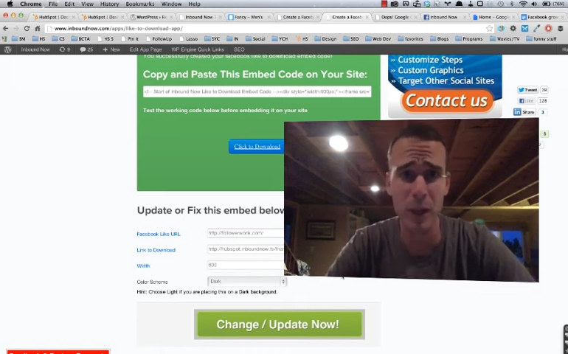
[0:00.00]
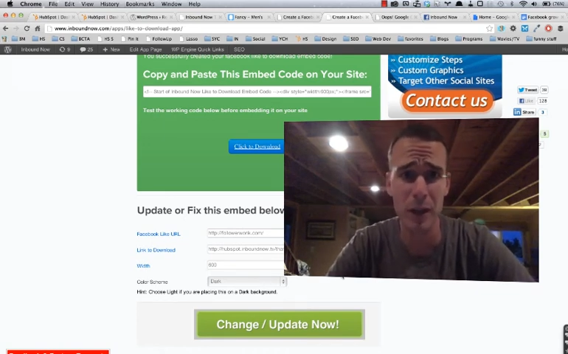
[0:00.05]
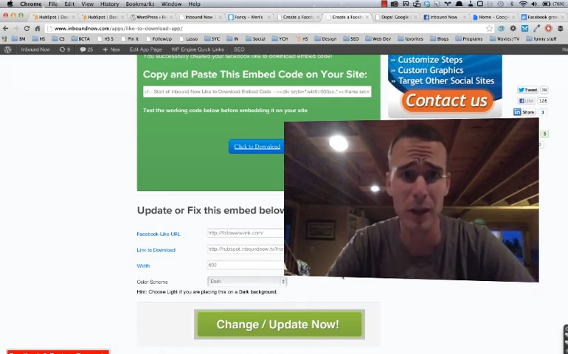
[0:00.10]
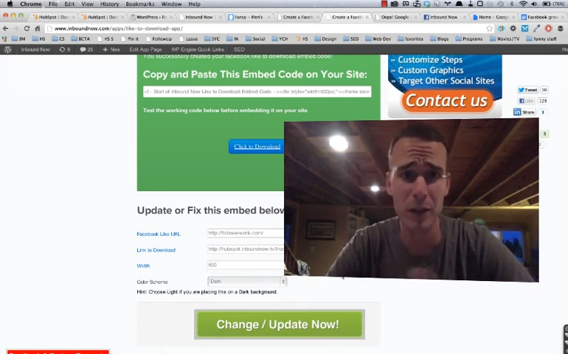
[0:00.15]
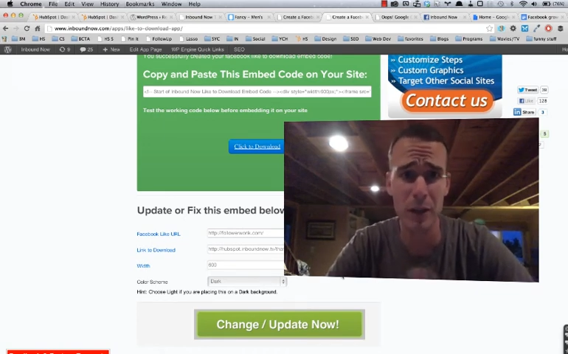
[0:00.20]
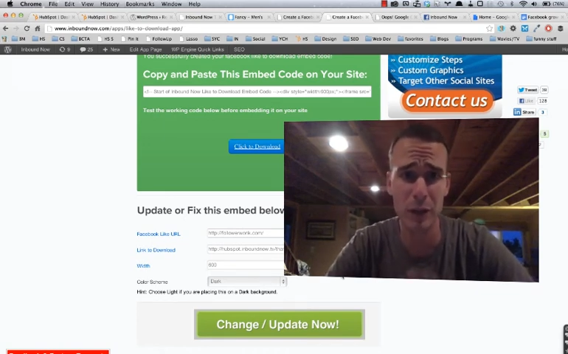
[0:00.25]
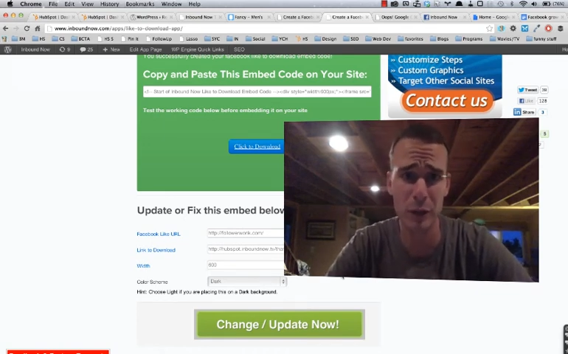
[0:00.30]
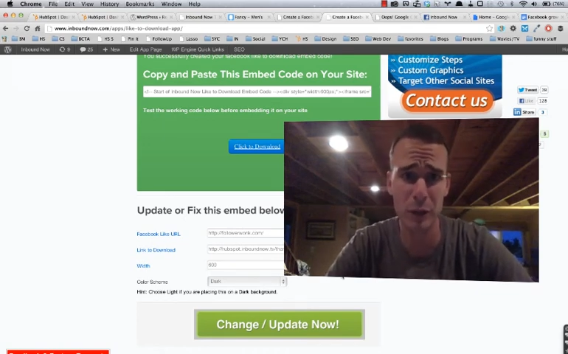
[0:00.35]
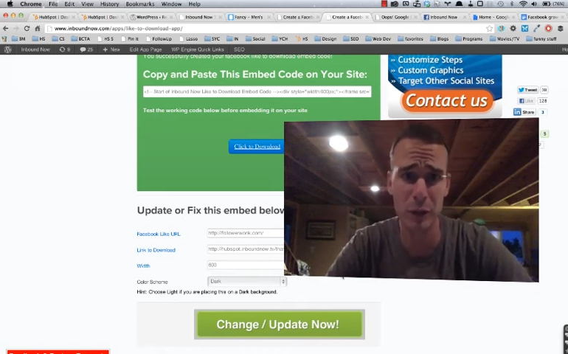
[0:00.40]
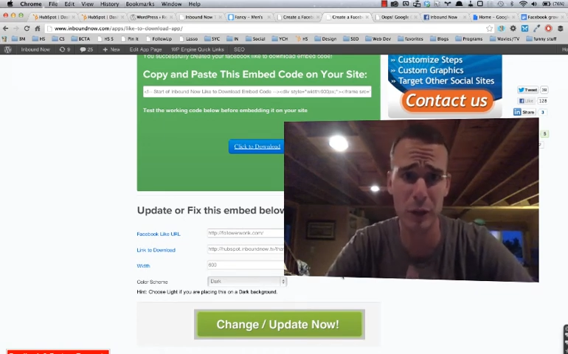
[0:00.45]

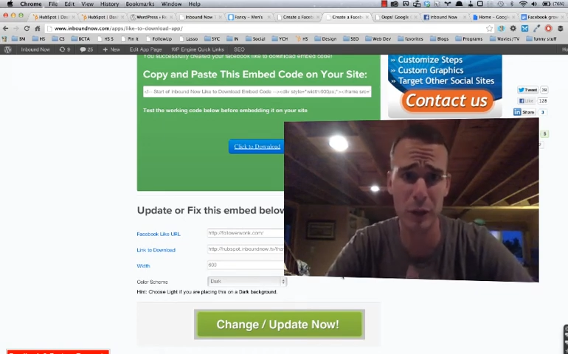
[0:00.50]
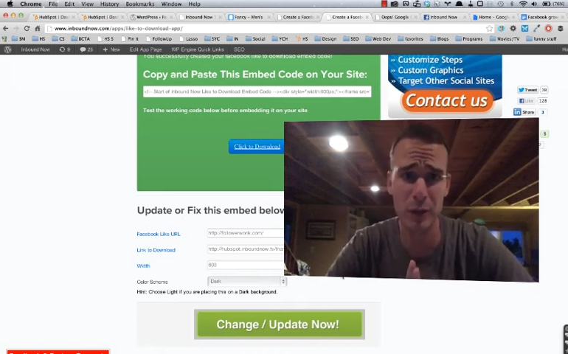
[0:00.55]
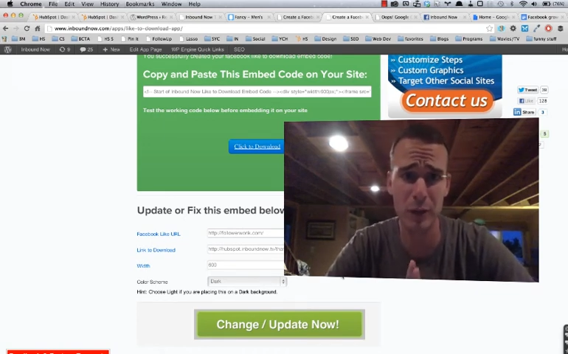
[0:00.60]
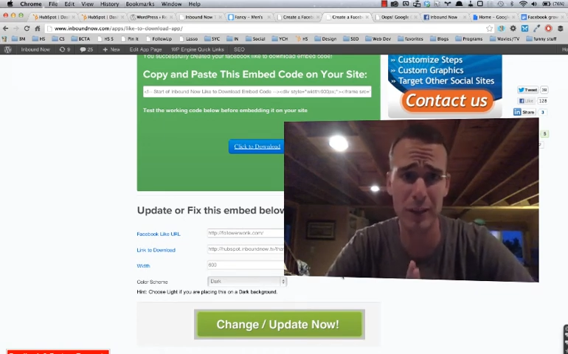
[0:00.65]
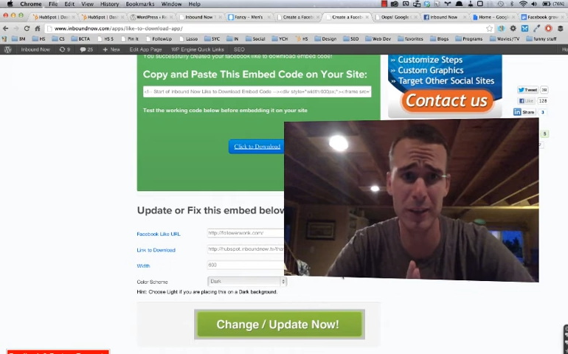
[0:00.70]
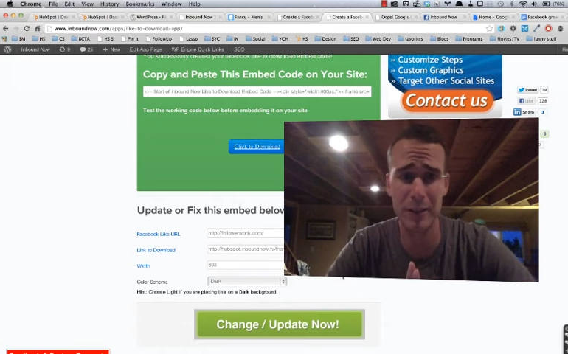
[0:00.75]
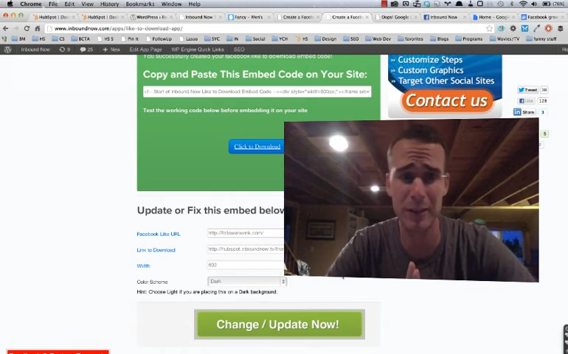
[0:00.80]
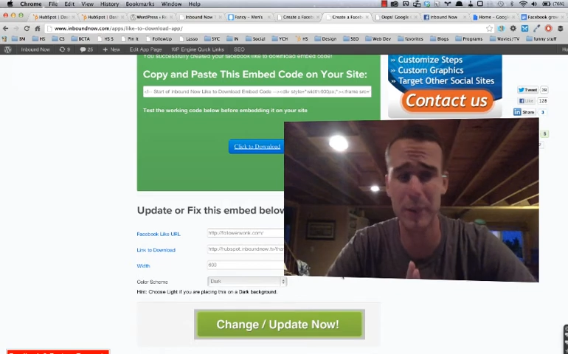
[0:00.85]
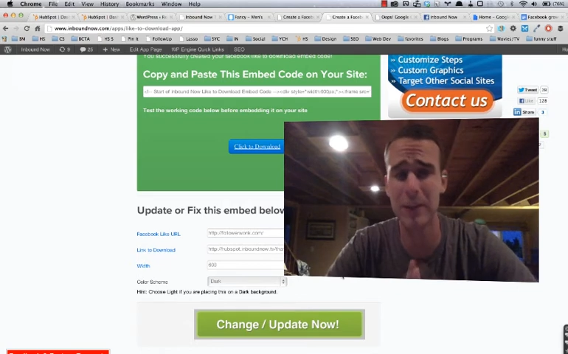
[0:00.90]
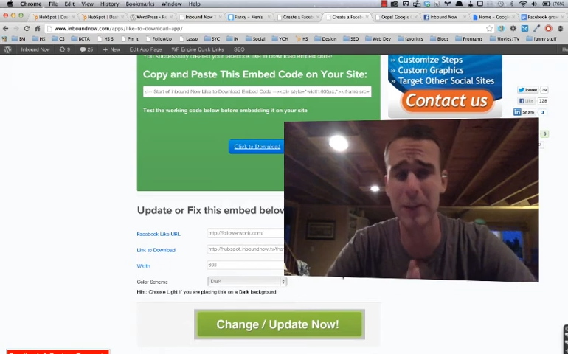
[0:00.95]
So doing
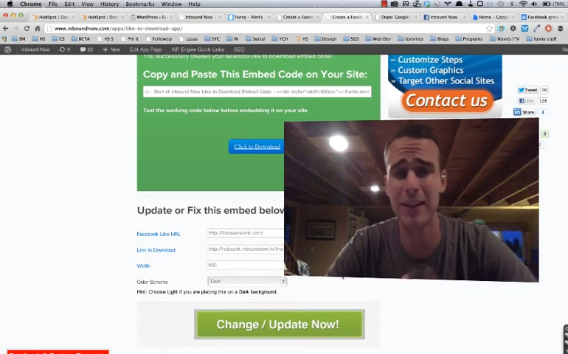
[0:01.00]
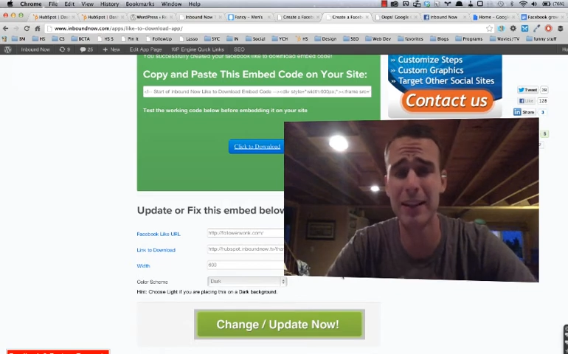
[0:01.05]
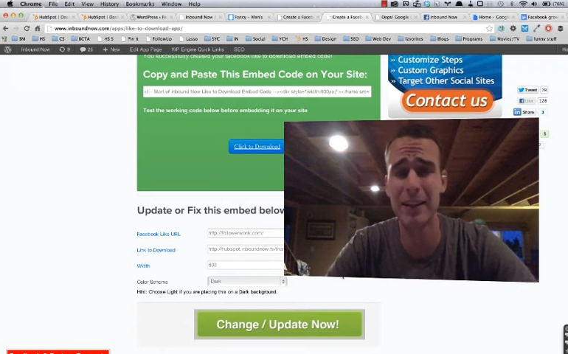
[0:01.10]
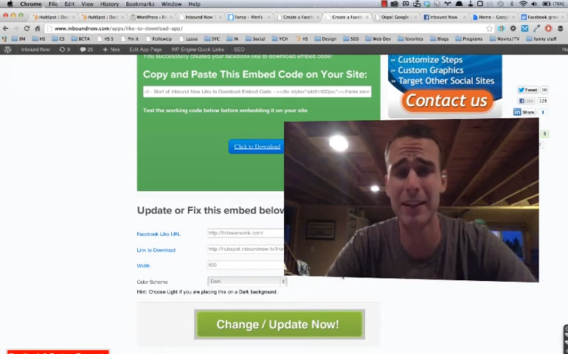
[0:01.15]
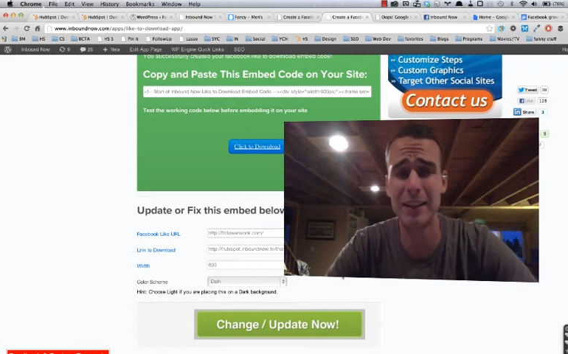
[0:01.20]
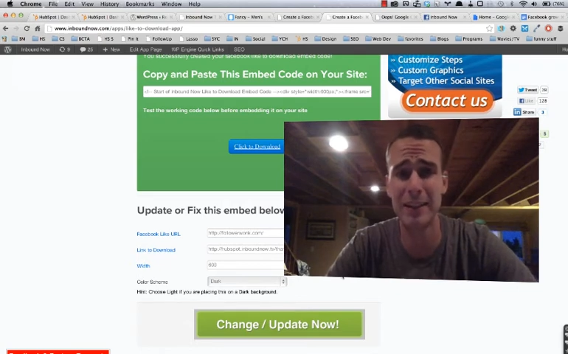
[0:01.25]
something like